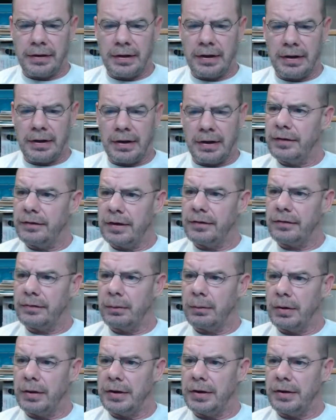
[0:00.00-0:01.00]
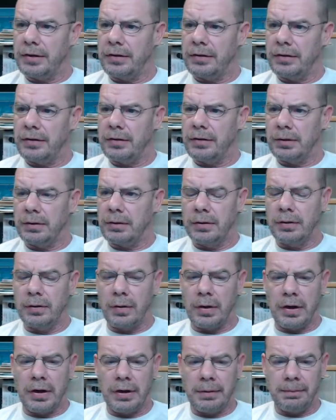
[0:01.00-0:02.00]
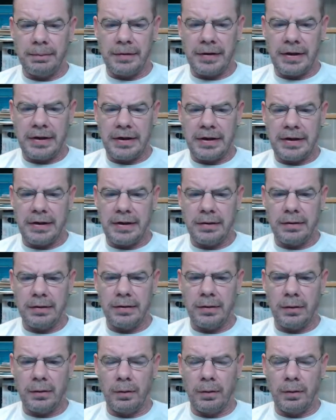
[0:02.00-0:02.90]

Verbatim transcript: I uh, just wanted to do a little update here